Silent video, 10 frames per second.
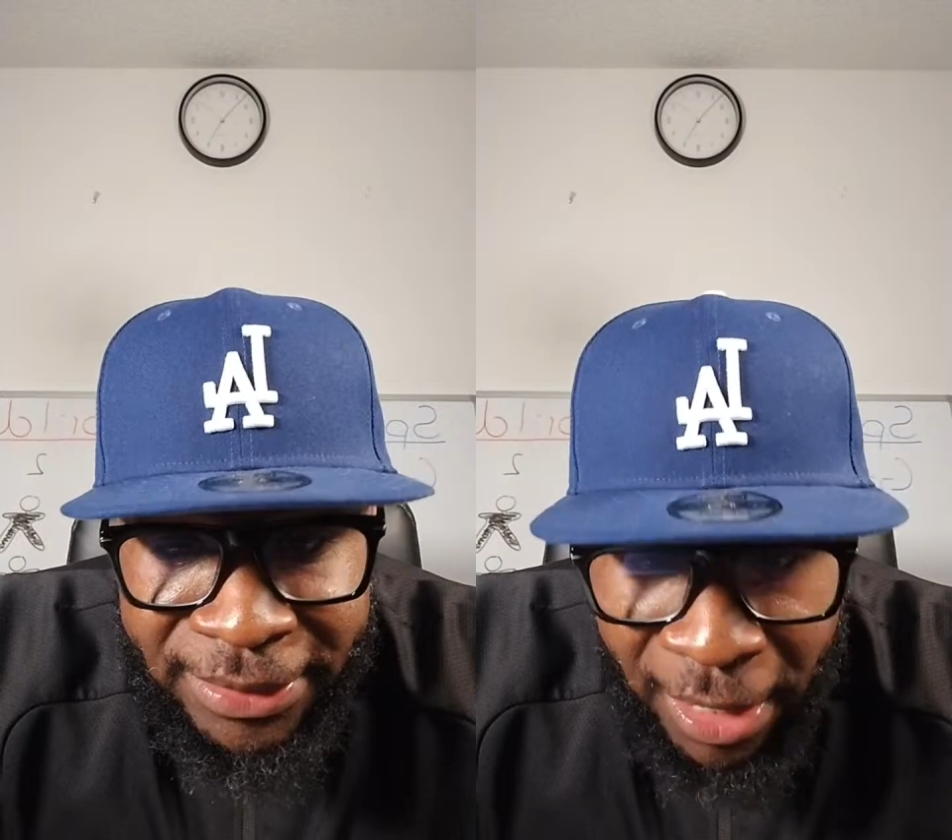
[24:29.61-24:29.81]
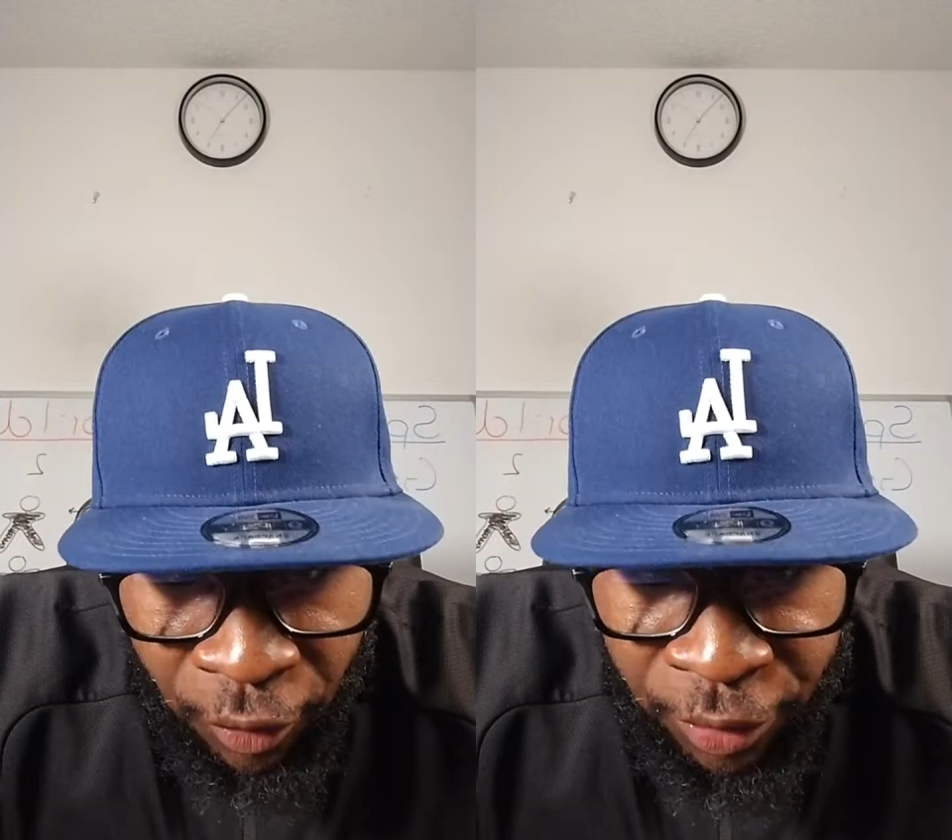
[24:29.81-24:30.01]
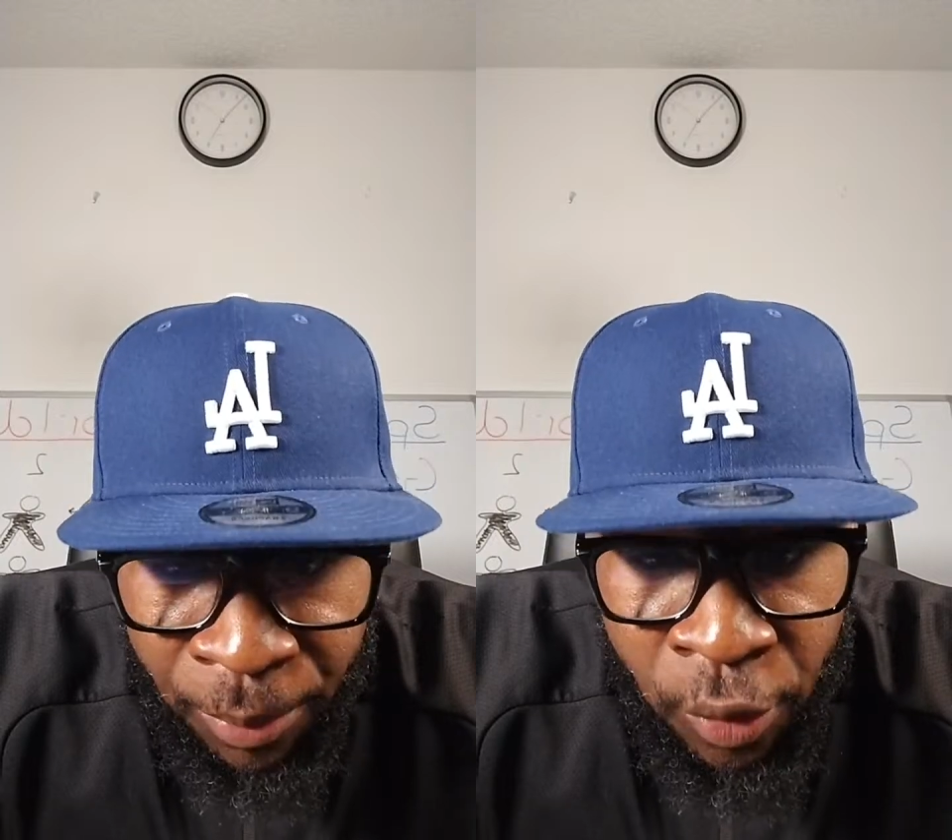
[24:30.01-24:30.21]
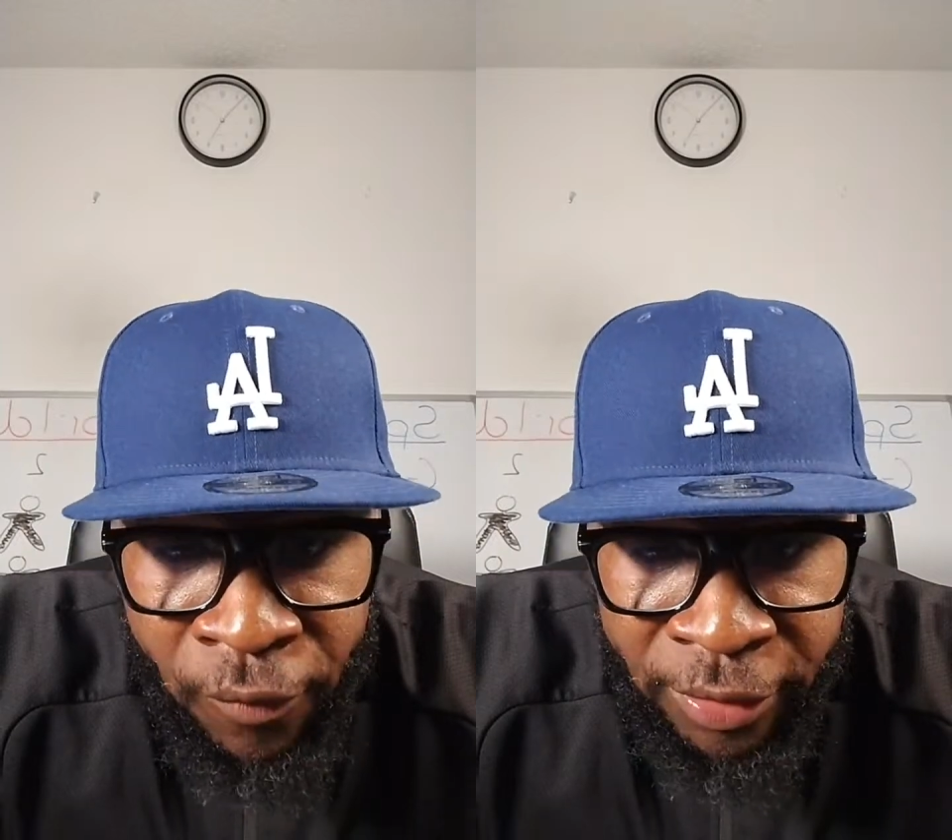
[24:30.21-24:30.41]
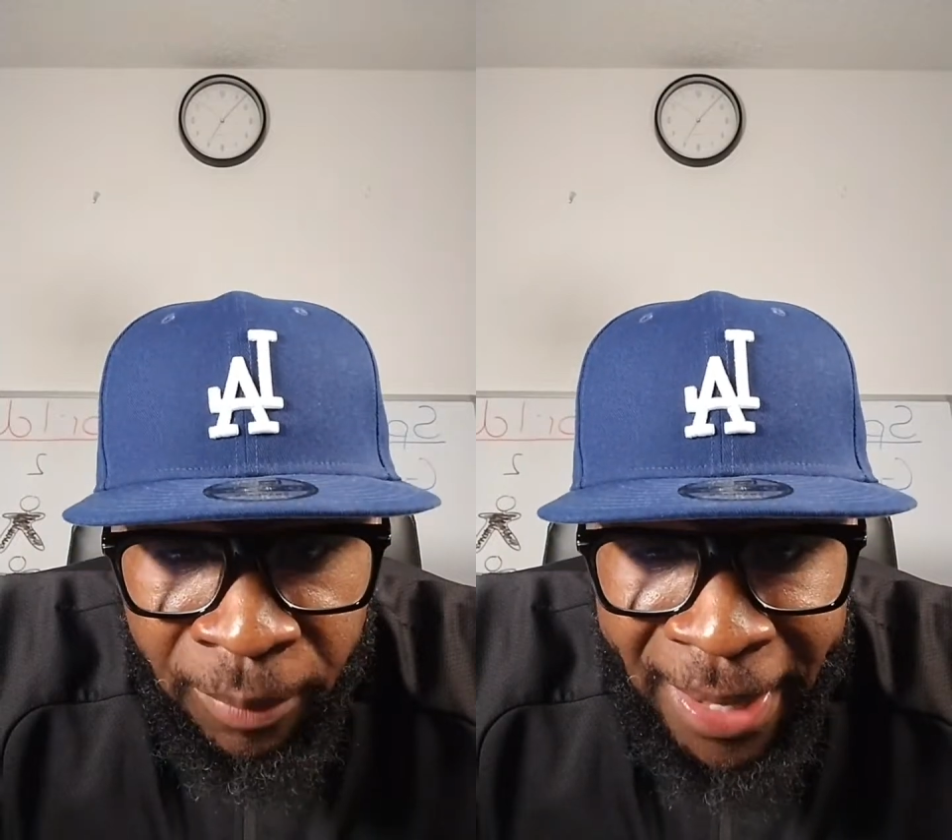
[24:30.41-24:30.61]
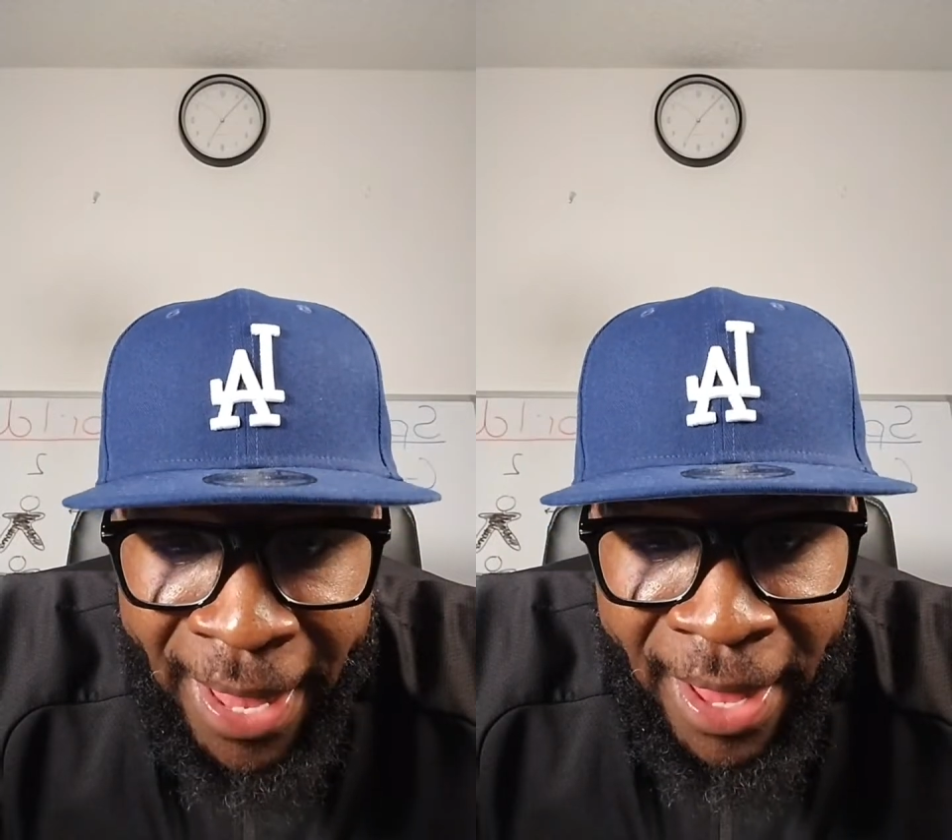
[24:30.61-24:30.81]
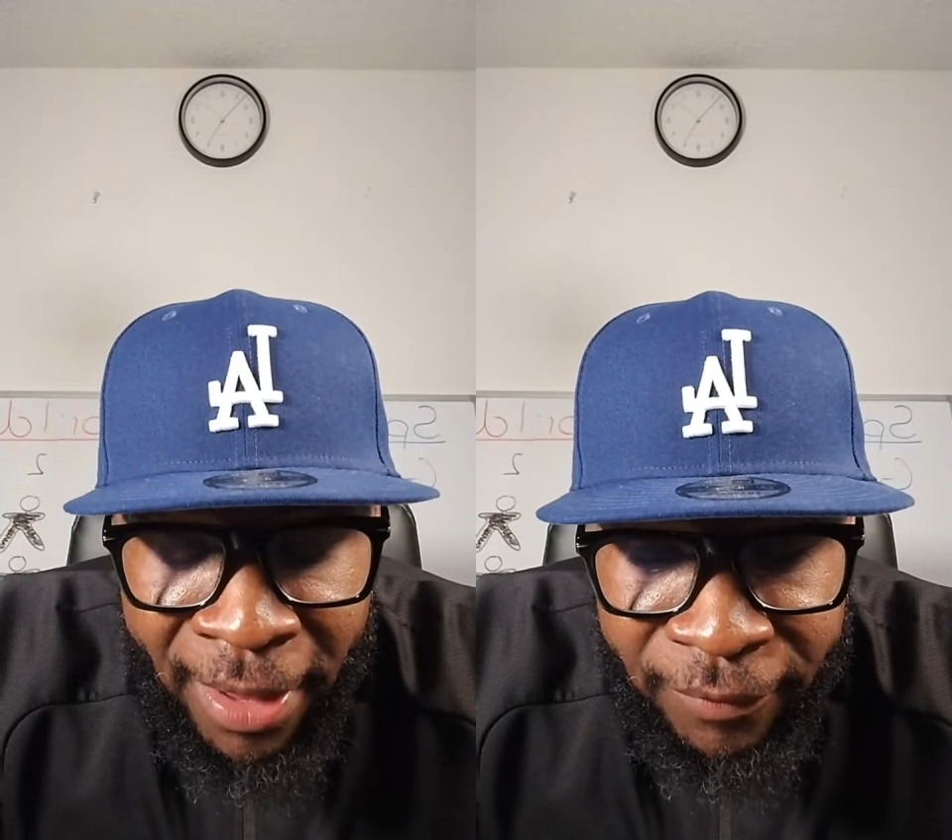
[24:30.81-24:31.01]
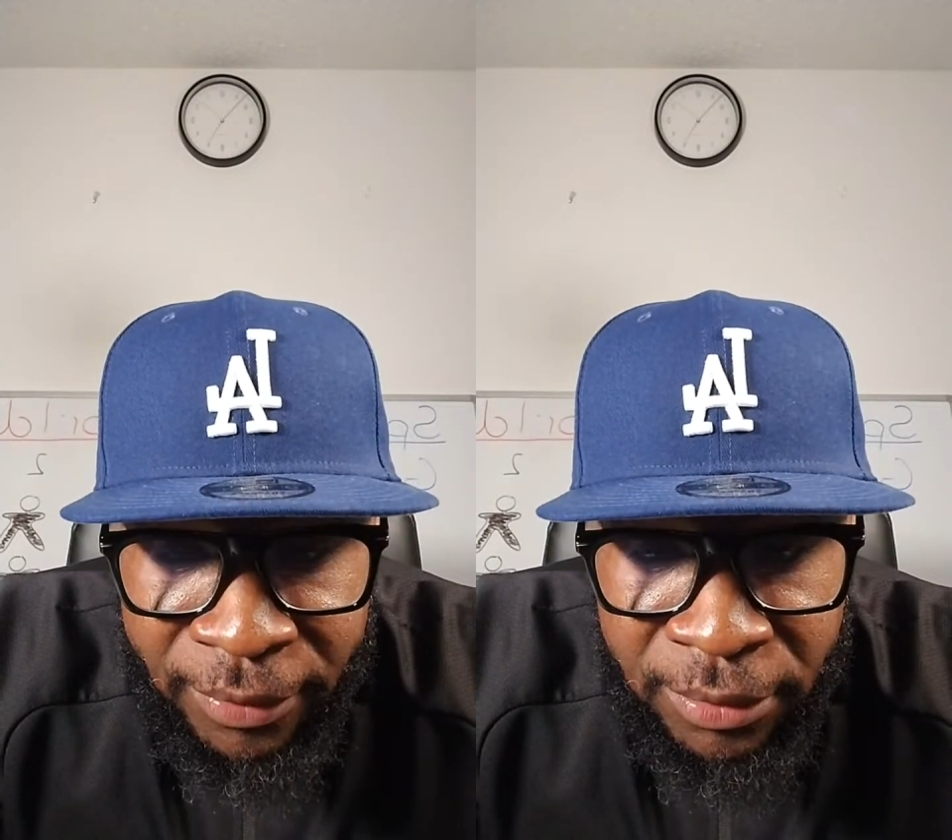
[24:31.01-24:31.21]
not gonna move on your behalf.